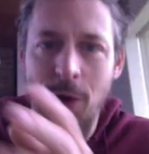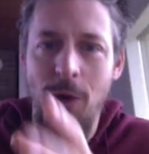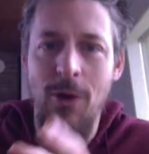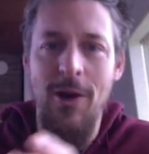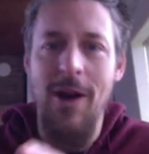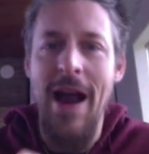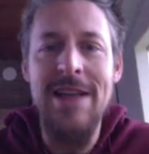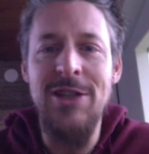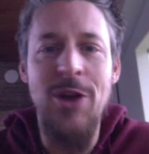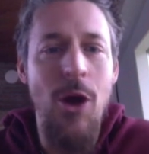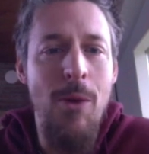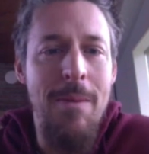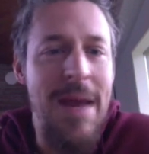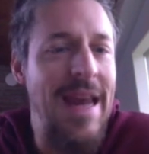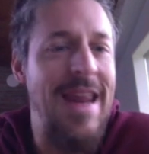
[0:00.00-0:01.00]
order has no
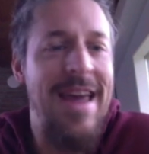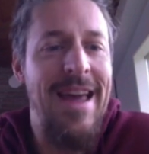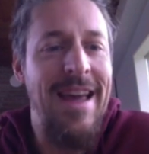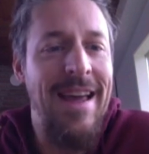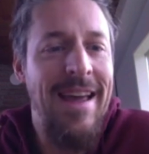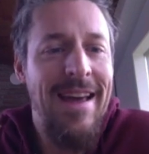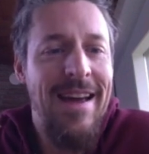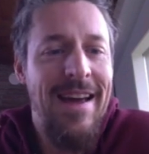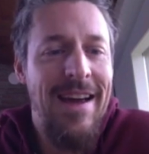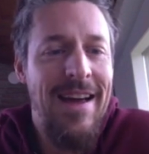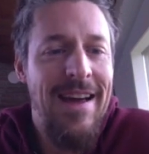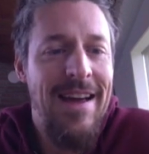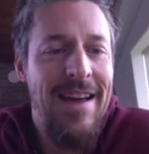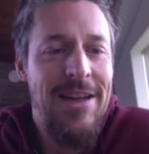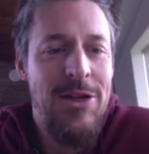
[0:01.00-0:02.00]
meaning
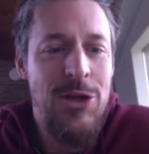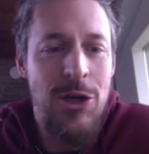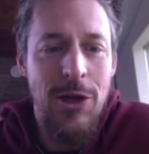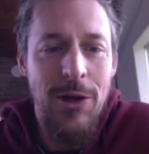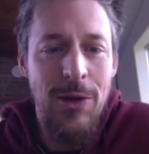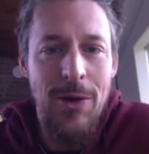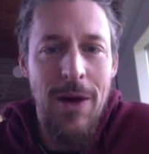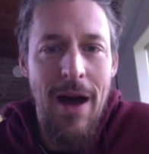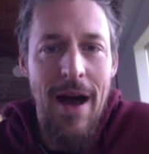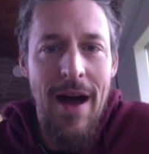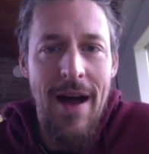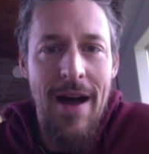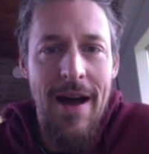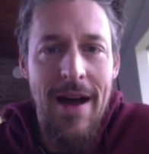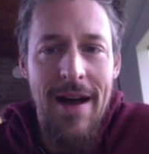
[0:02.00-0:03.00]
to
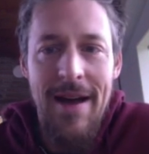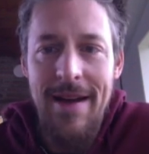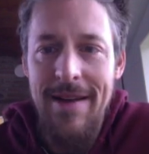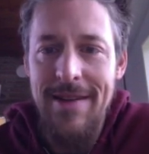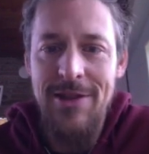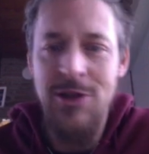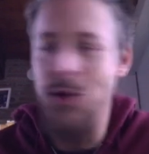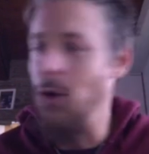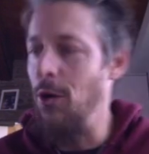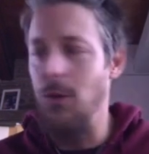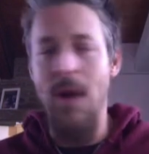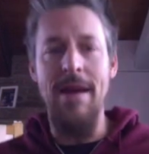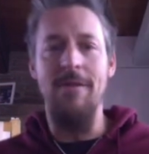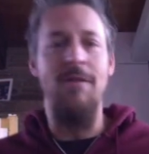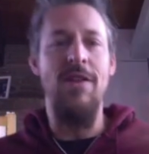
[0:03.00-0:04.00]
a
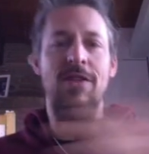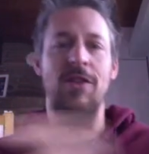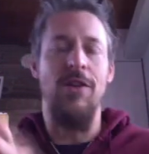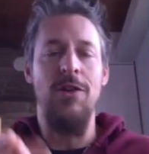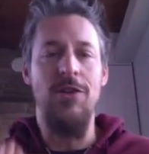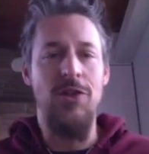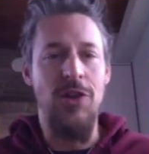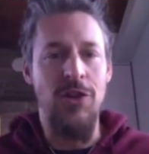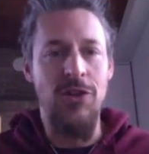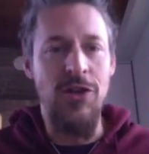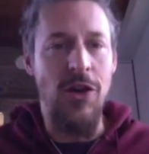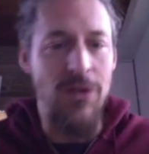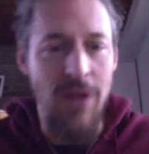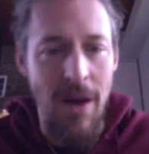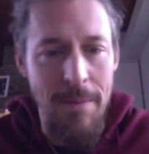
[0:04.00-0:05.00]
random visitor who just
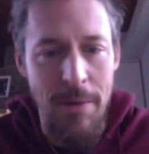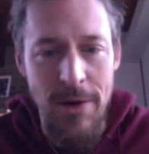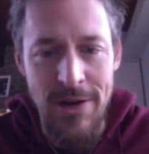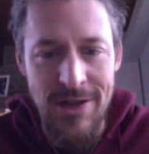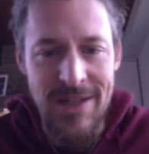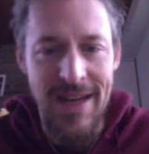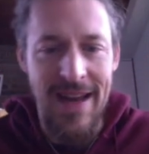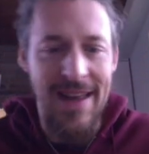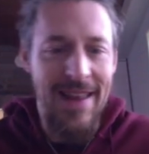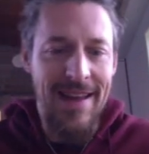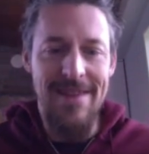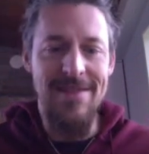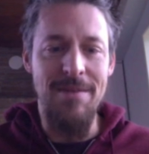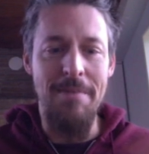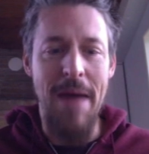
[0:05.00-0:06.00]
shows up on your site. Like, it
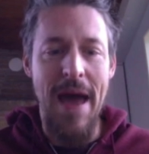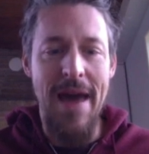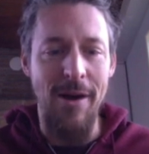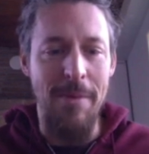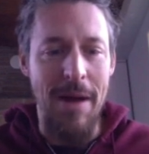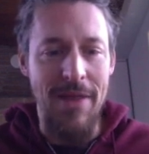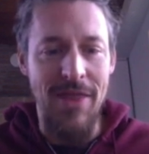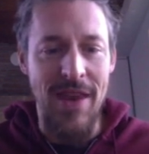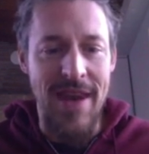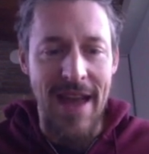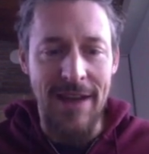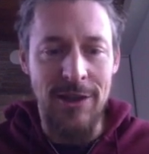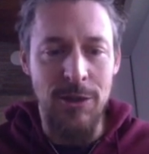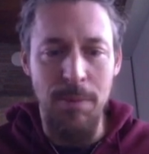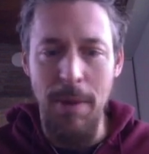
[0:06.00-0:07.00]
doesn't matter about the
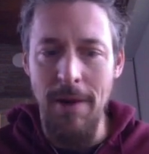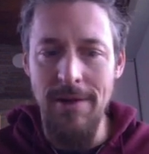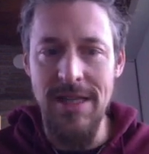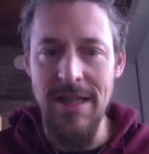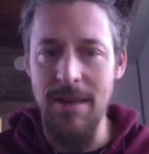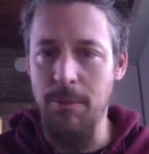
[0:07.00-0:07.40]
next post and the